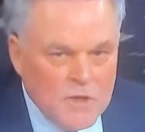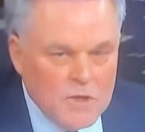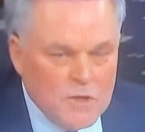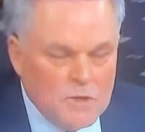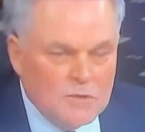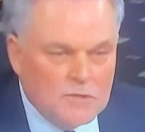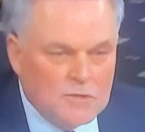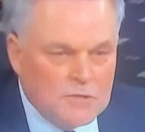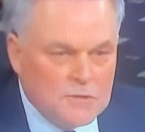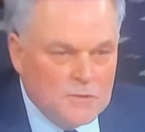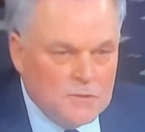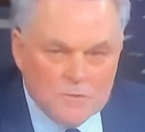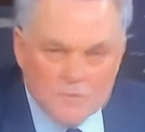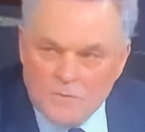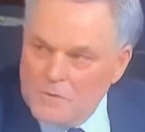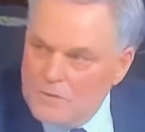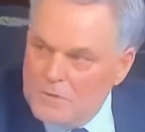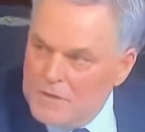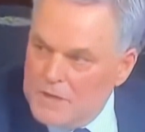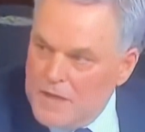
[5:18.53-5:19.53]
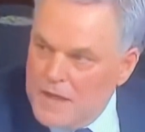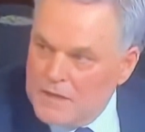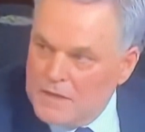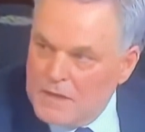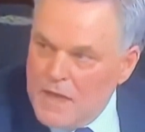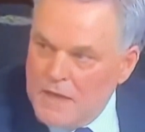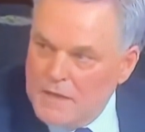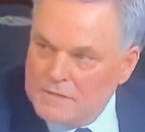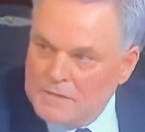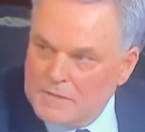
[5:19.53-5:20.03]
We used to, the
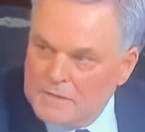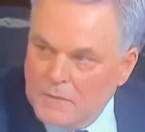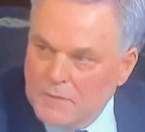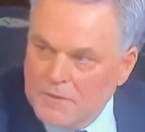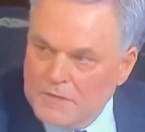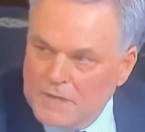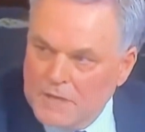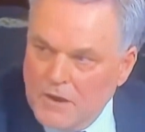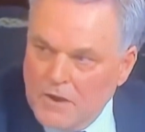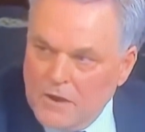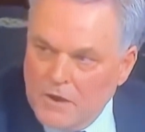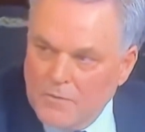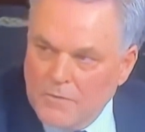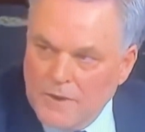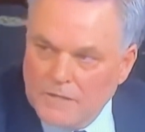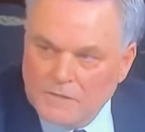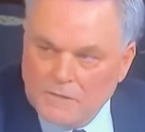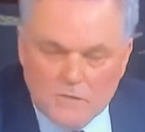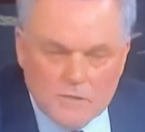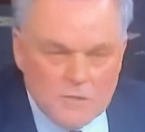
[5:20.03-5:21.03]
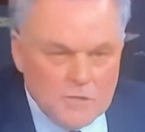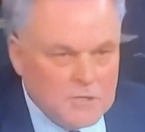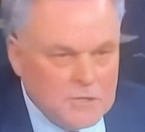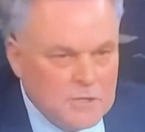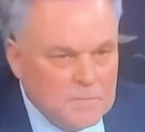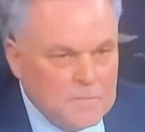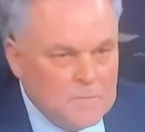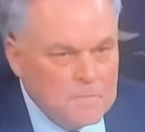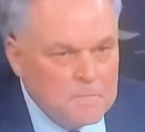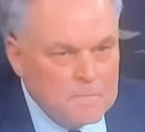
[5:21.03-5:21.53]
cases that went to error
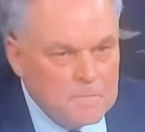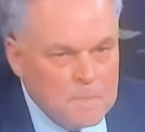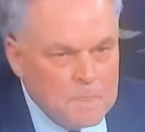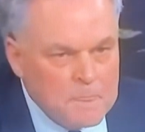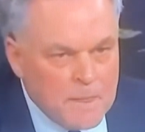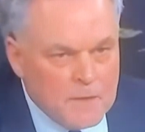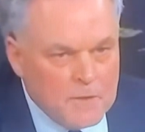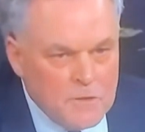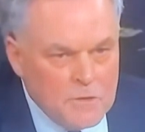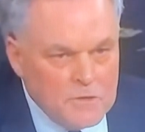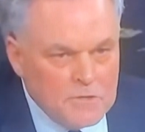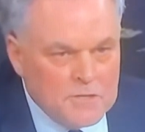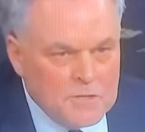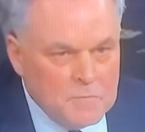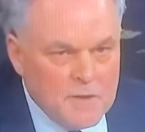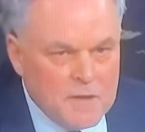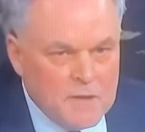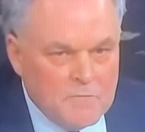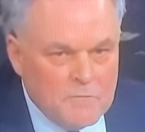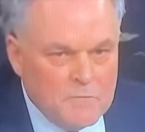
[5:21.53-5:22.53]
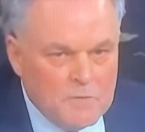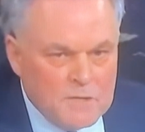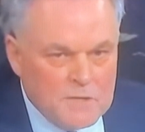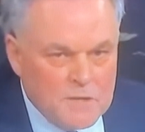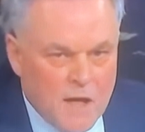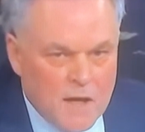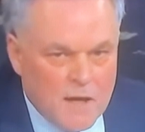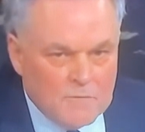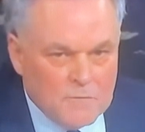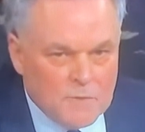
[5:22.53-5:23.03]
resolution used to be
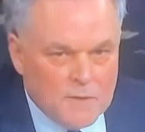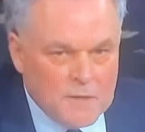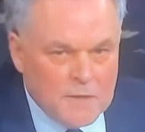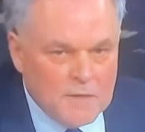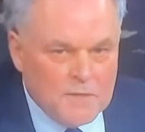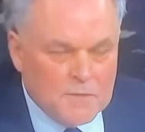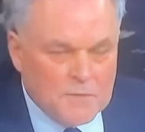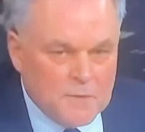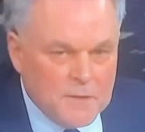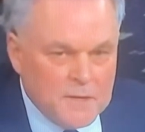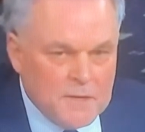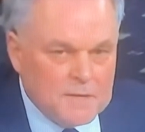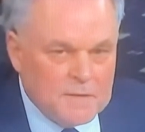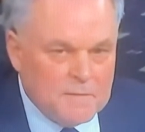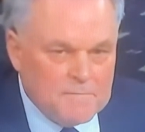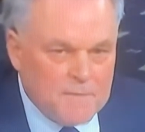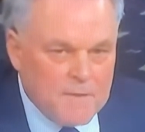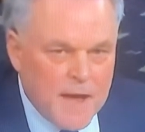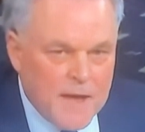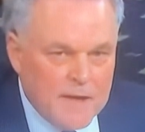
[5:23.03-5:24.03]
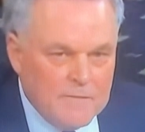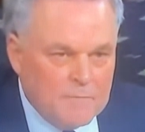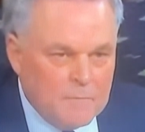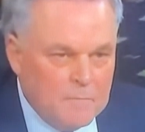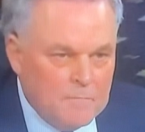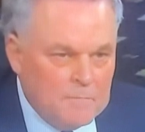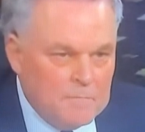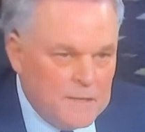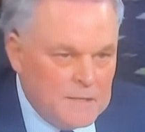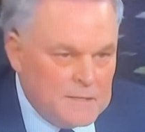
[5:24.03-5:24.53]
resolved within three to five
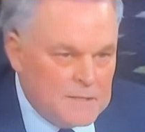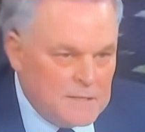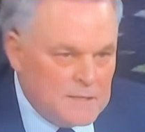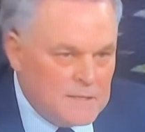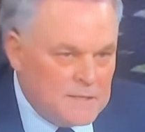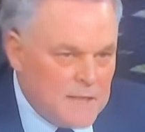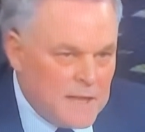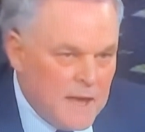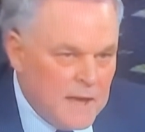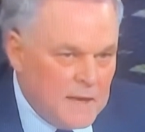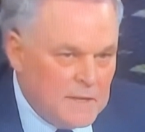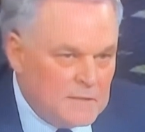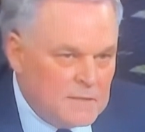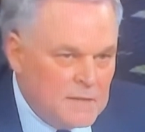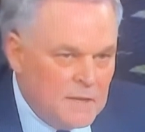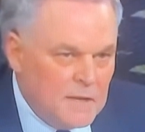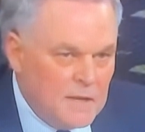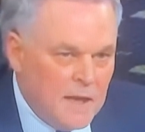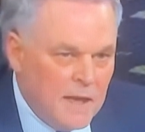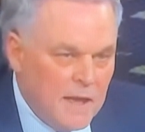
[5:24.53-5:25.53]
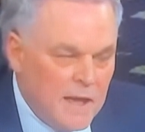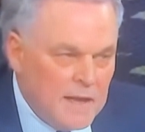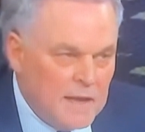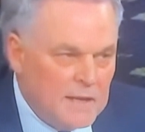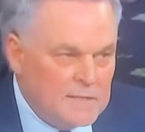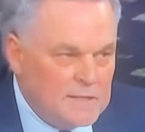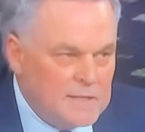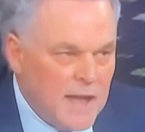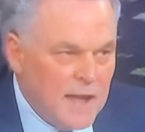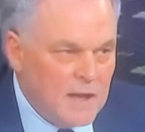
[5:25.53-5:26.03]
business days,
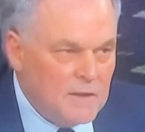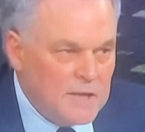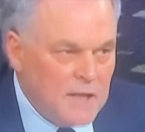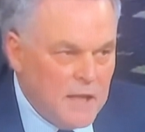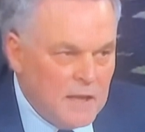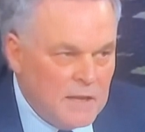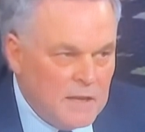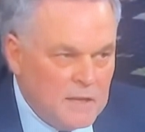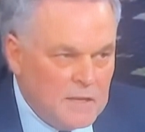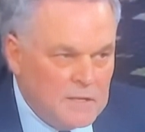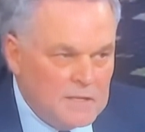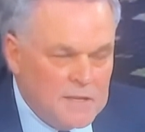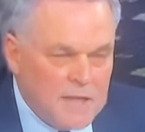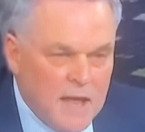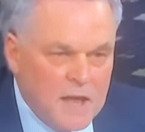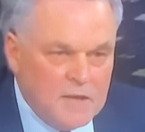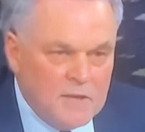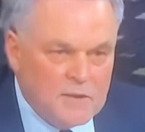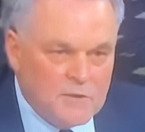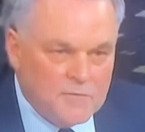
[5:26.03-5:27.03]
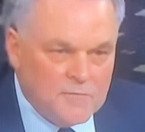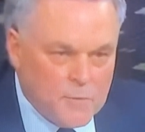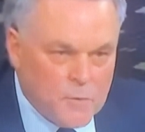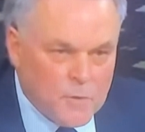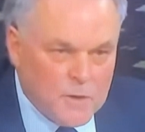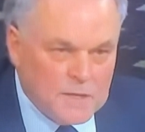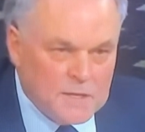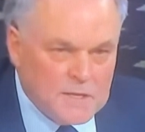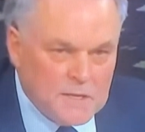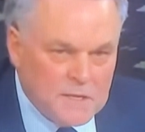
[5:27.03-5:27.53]
and it's now taking us 10 to
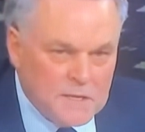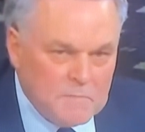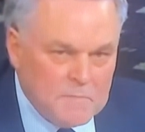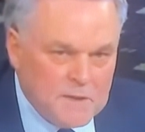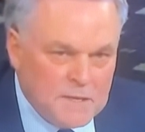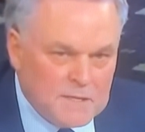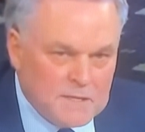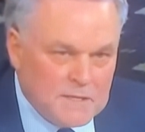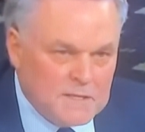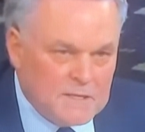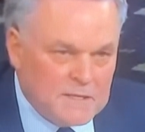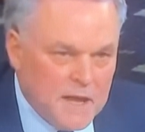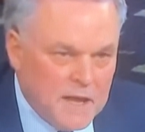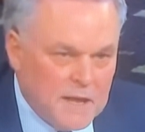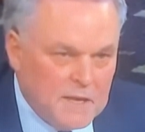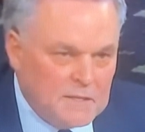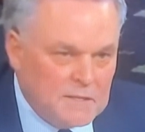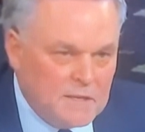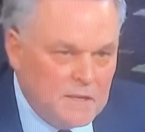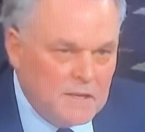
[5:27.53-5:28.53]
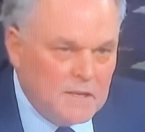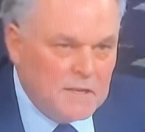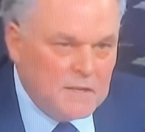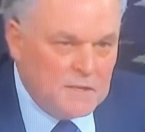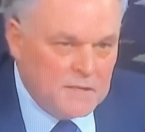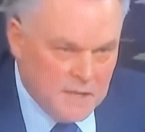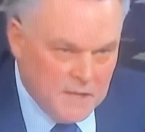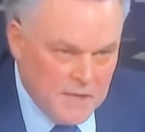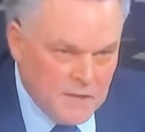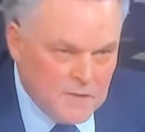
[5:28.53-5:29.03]
14 business days
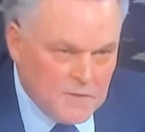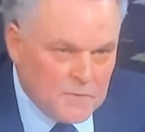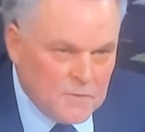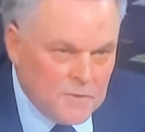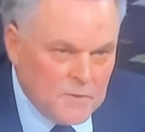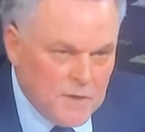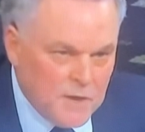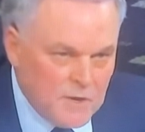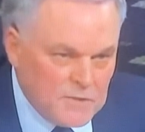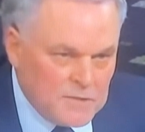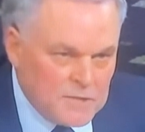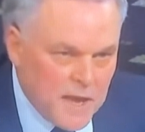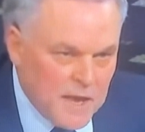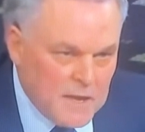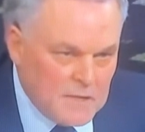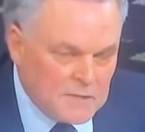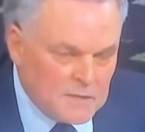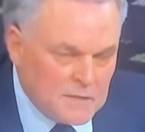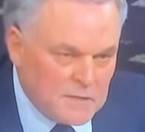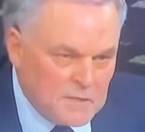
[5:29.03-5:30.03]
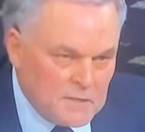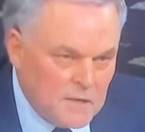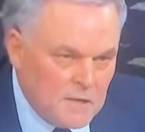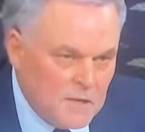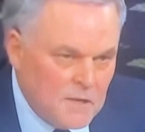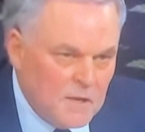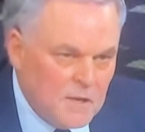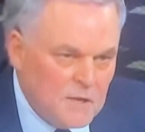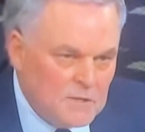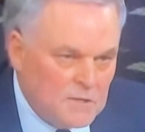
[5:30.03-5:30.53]
to get through those cases.
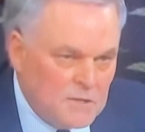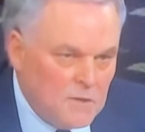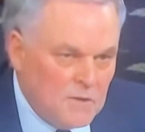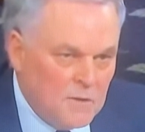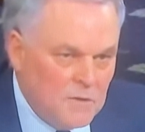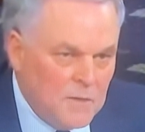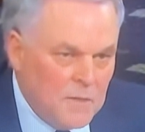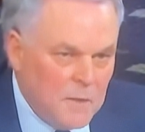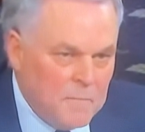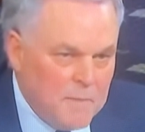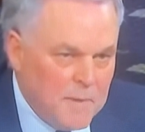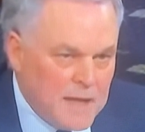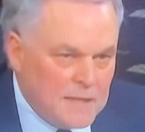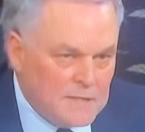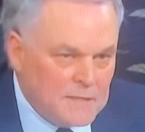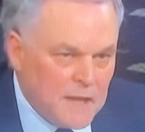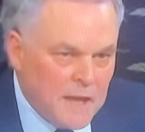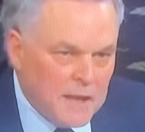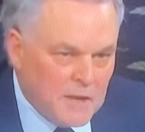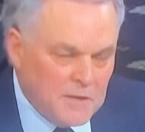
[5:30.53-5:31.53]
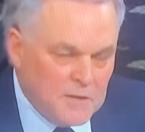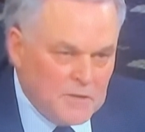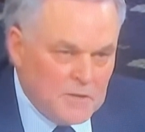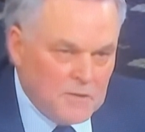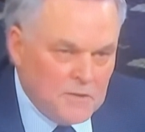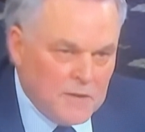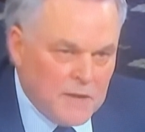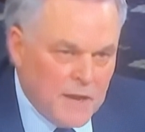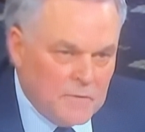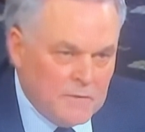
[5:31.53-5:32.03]
So the best I could
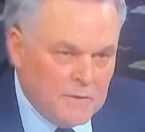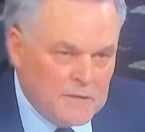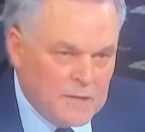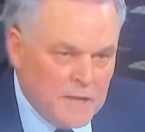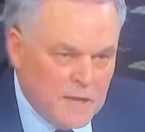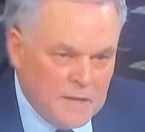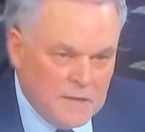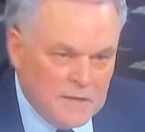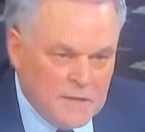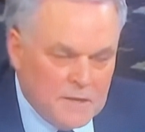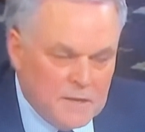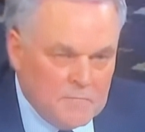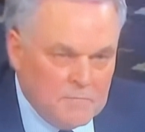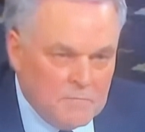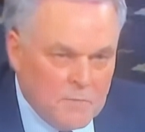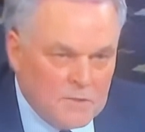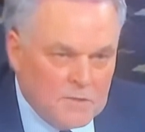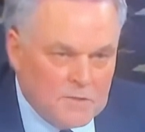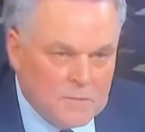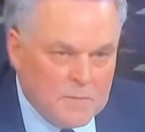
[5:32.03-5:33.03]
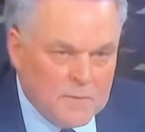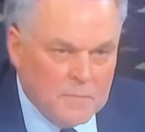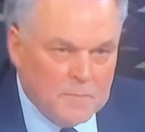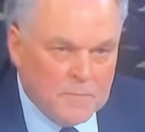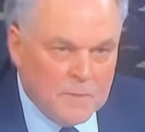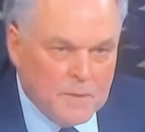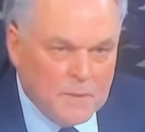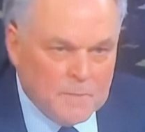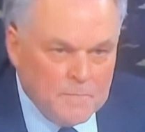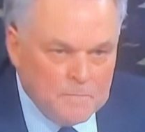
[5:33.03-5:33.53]
do, and I would tell you that most
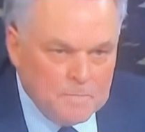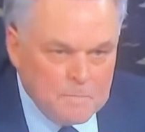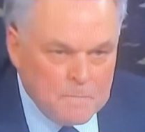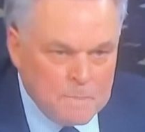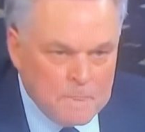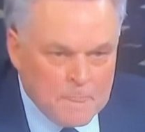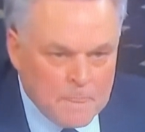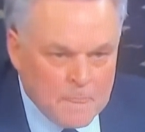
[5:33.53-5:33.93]
people